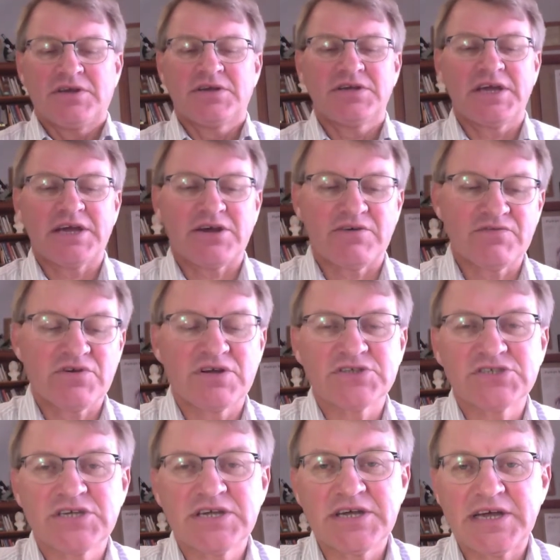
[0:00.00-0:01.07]
I've
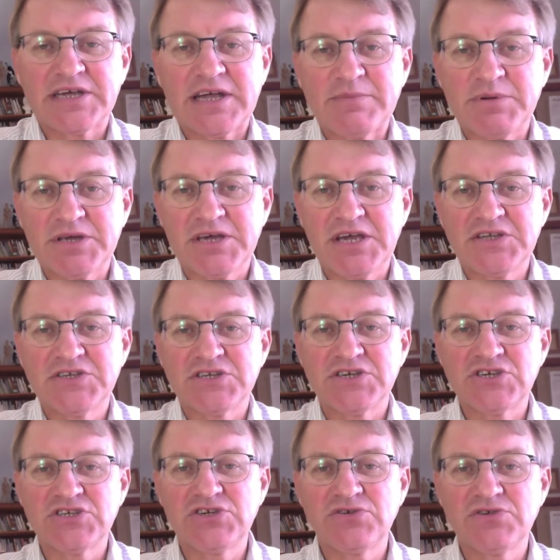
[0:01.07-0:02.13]
got a couple of kids that are
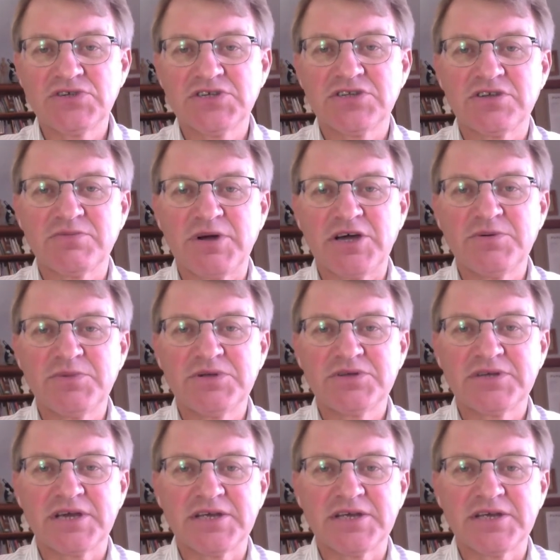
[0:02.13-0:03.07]
students at the moment,